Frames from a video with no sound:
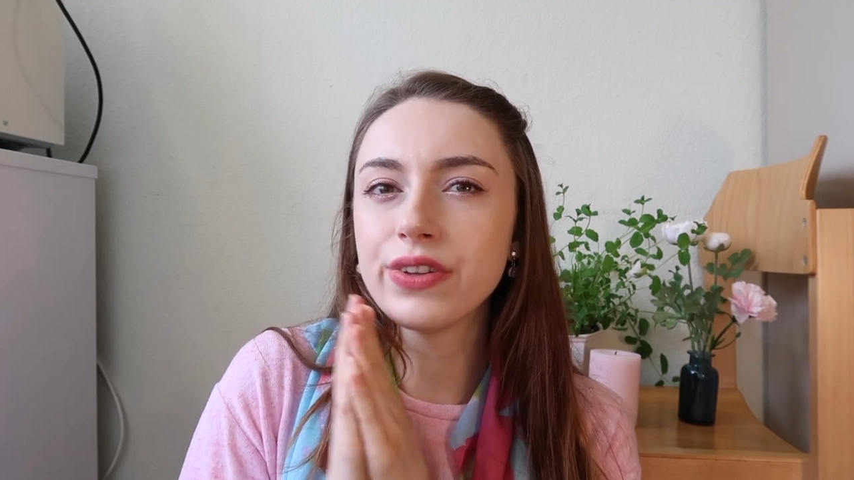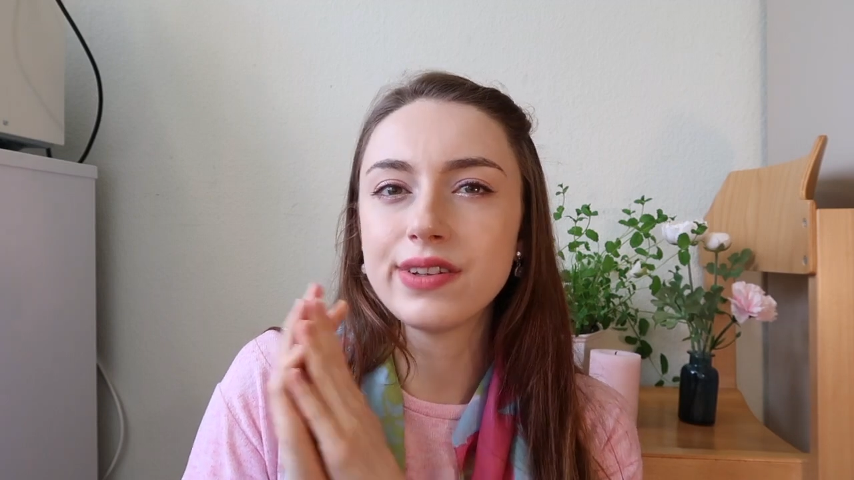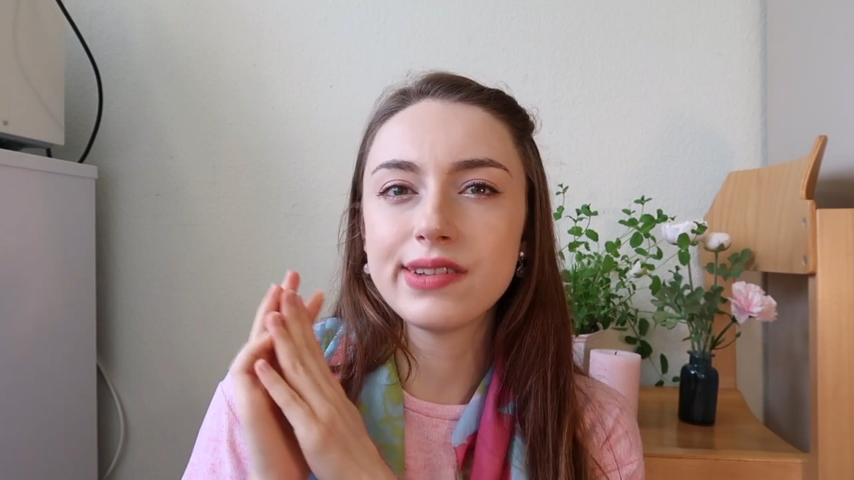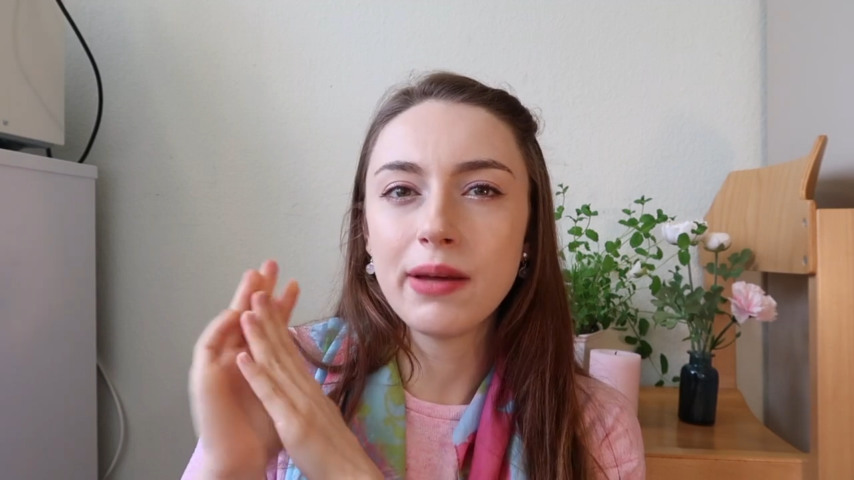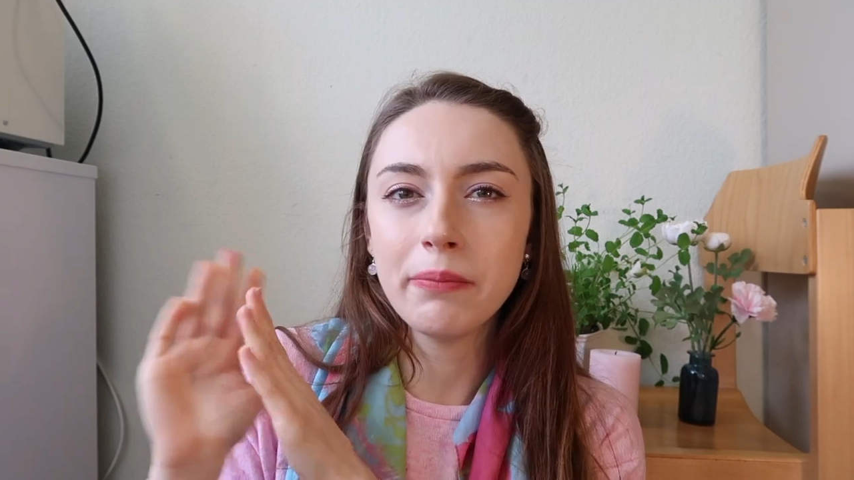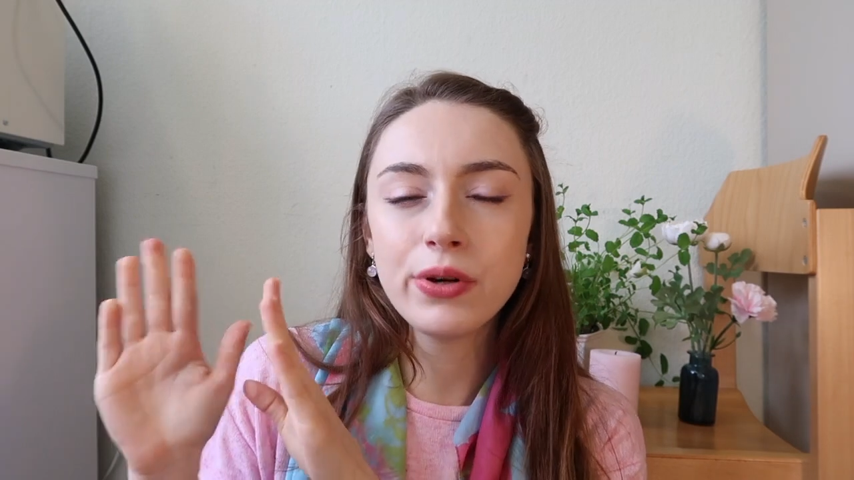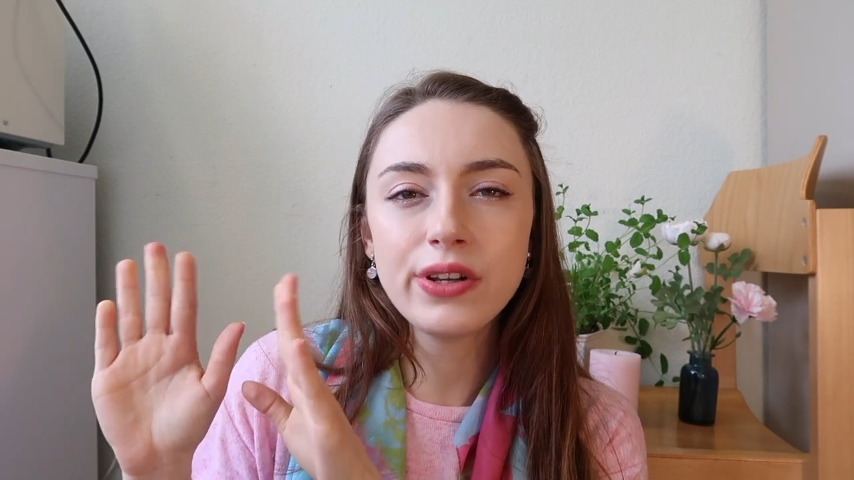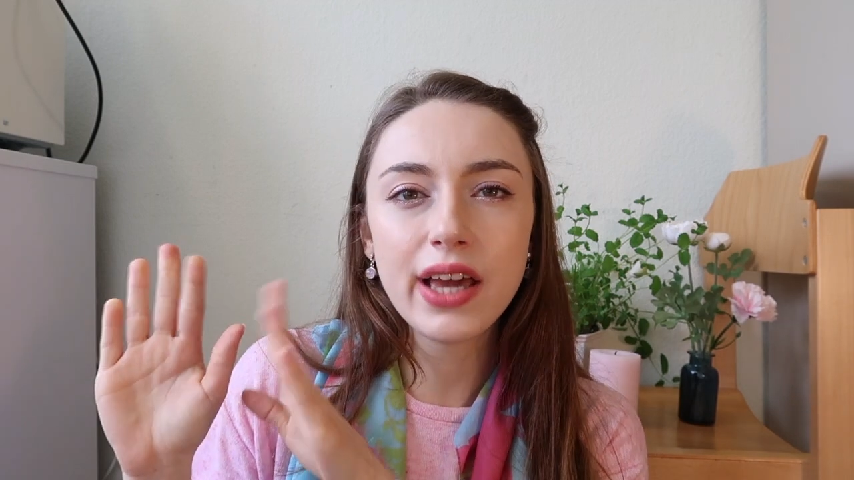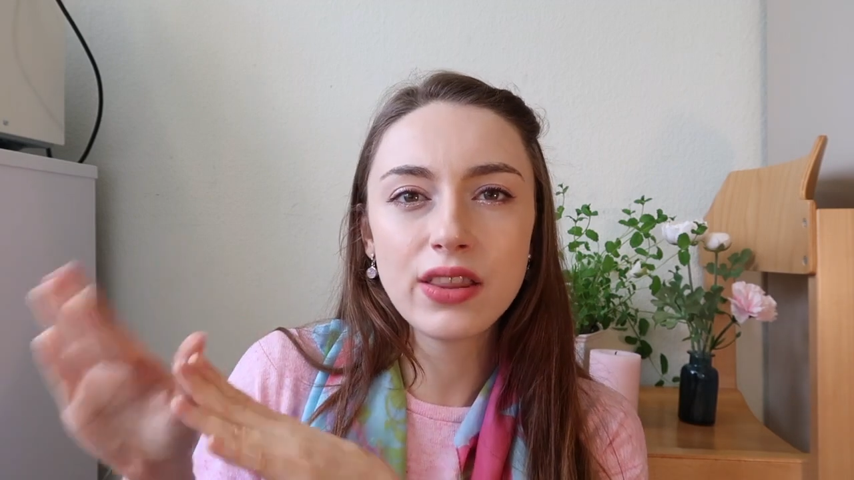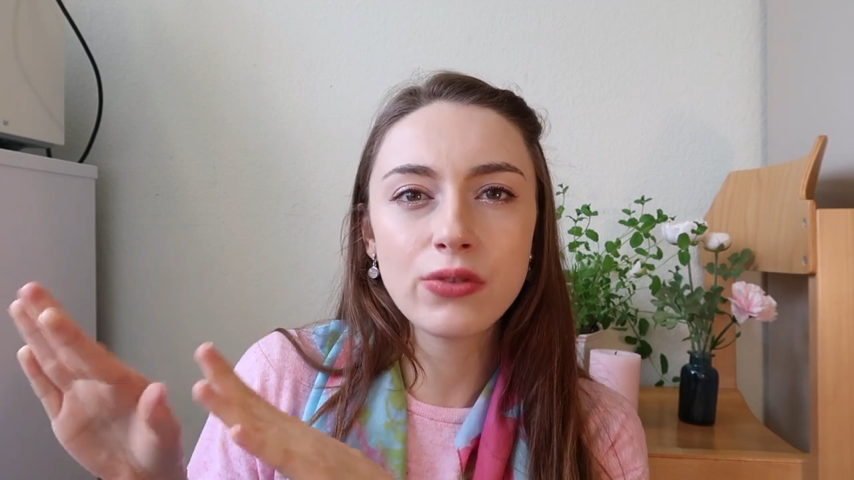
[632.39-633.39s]
December,
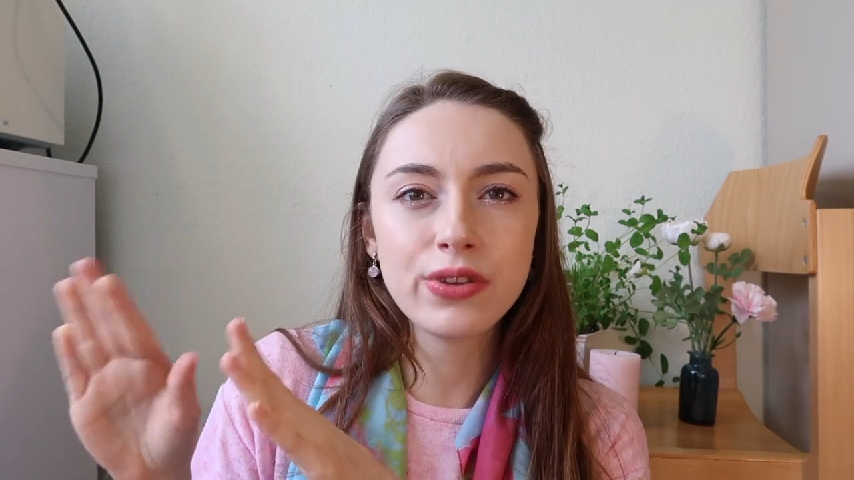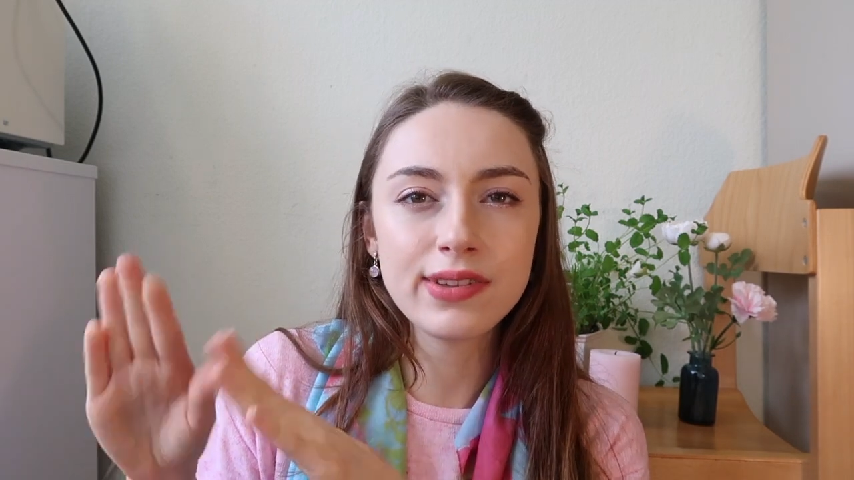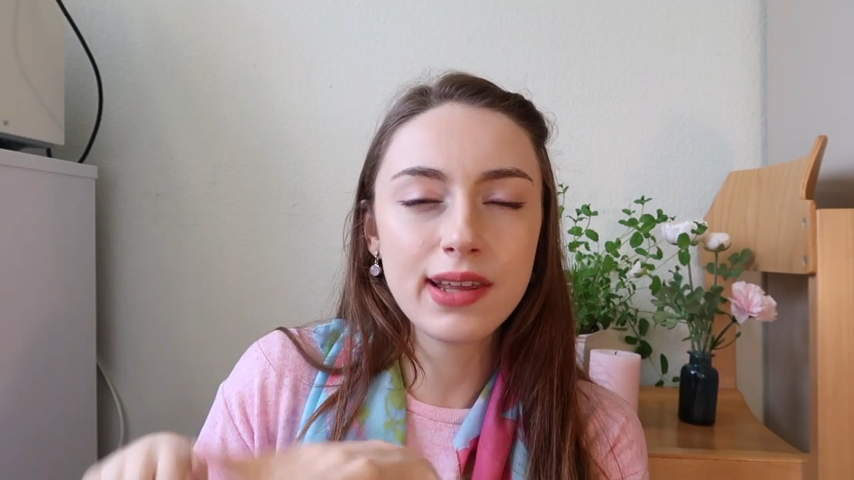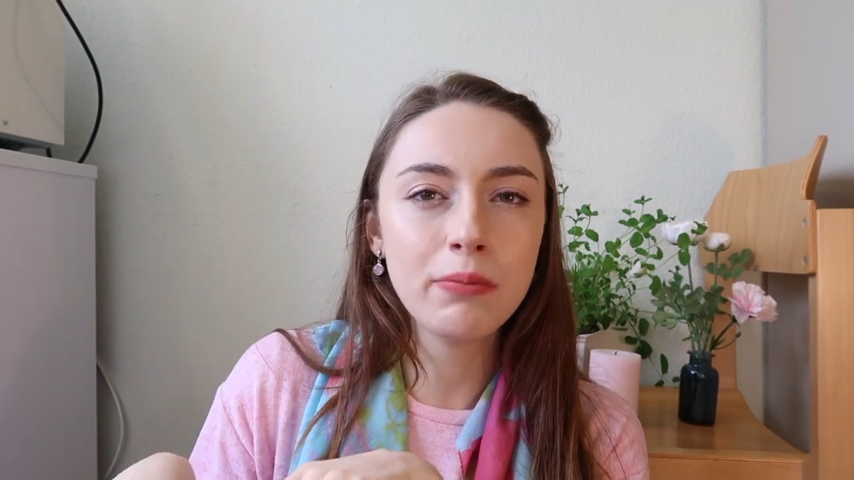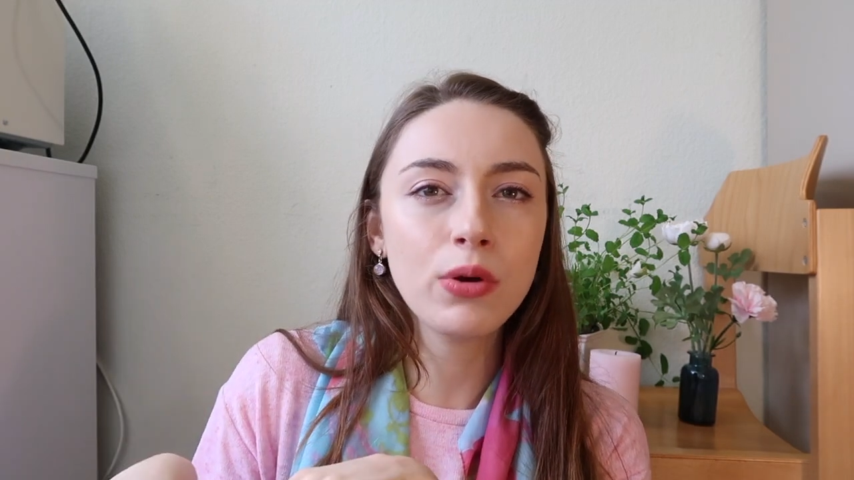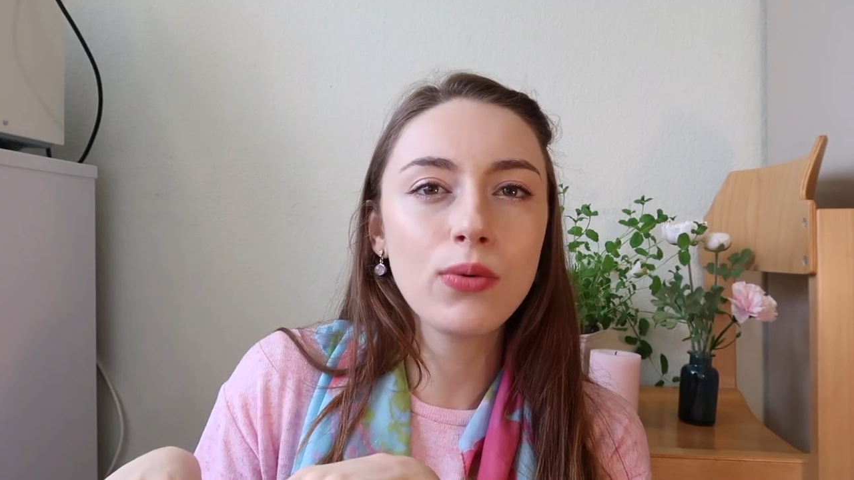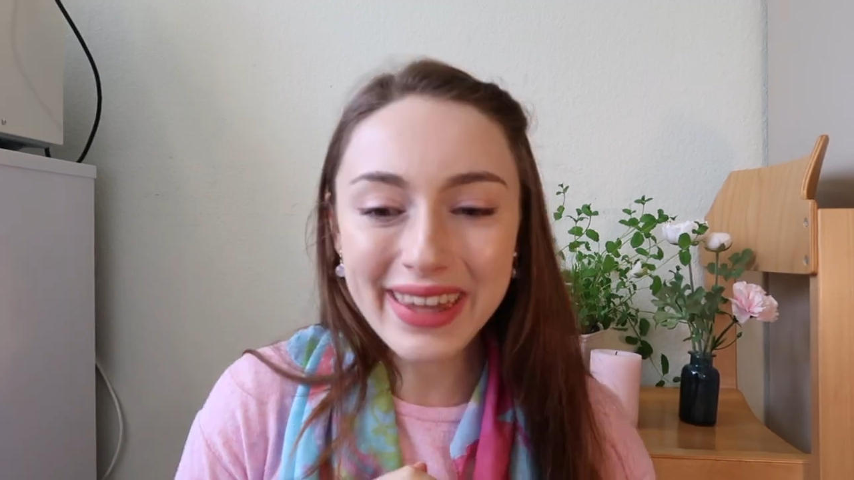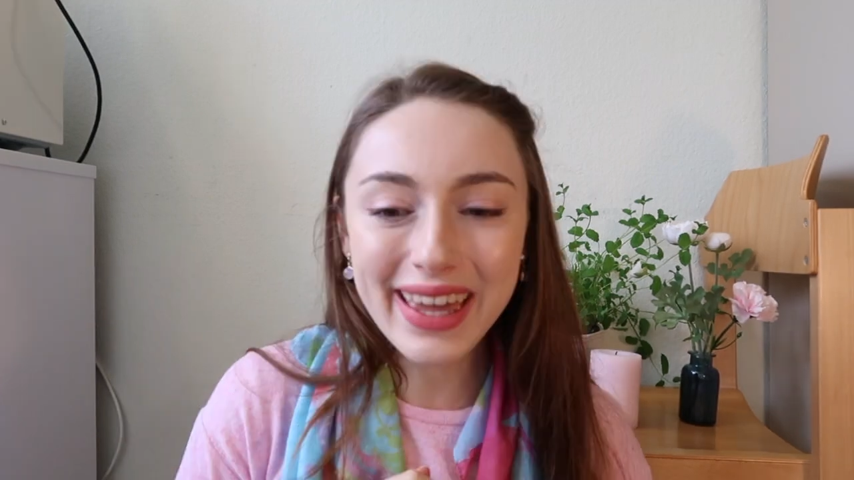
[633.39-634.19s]
the end of December.